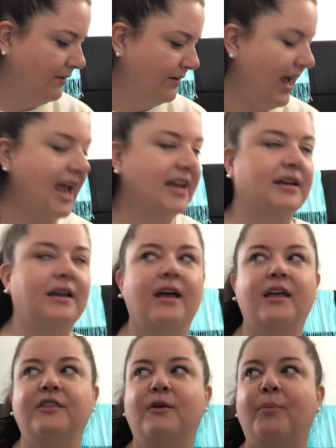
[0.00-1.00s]
And
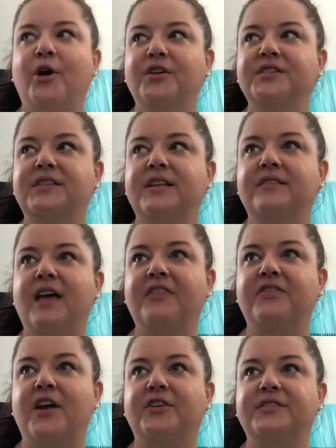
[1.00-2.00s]
the person
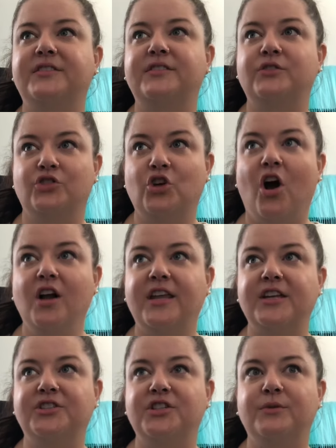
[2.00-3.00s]
that they're
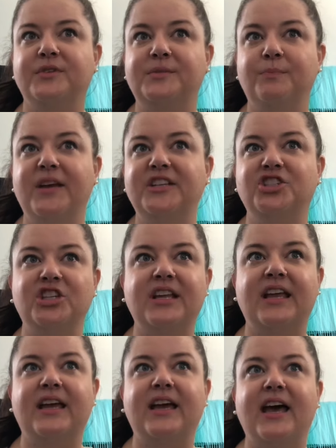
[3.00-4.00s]
talking to is pitching
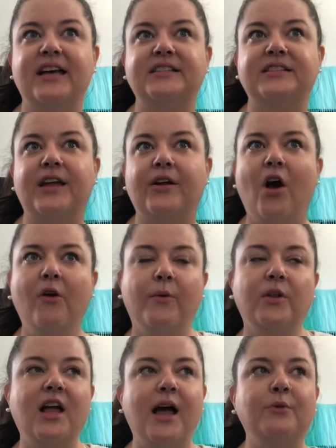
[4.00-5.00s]
it as like, oh,
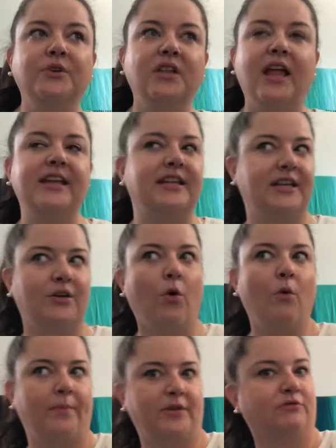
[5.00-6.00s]
well, I would like an
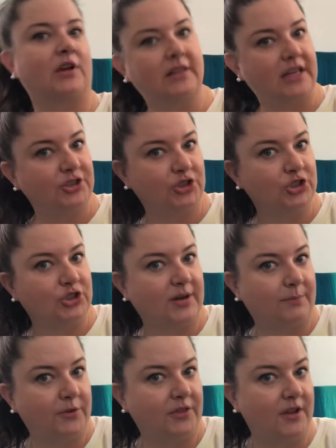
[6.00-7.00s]
open
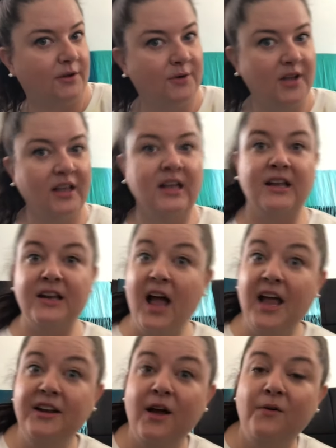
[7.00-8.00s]
relationship with you.
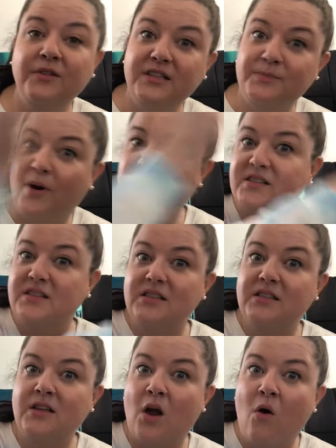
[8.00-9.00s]
Not knowing this person's
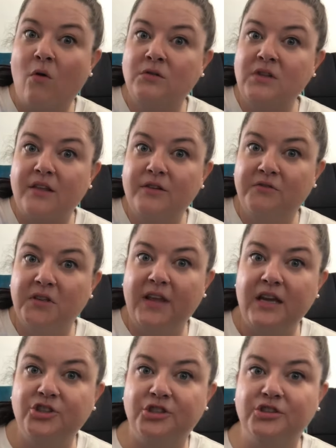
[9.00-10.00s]
in a whole nother
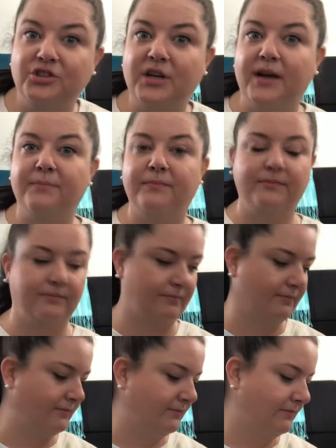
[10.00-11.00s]
relationship.
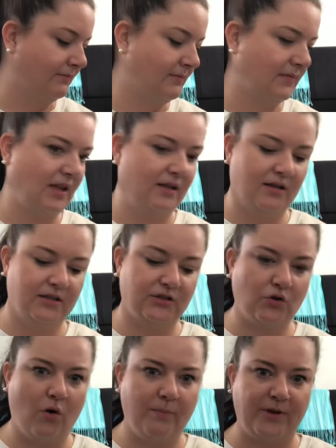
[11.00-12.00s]

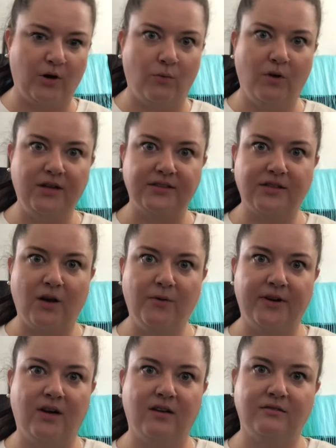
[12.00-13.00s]
Scorpio, what is
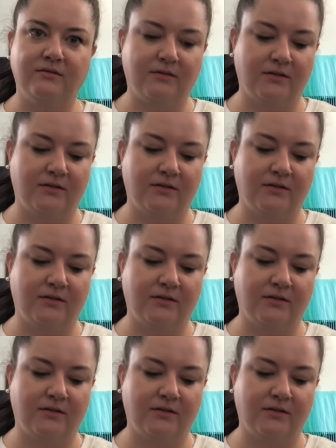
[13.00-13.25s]
going on?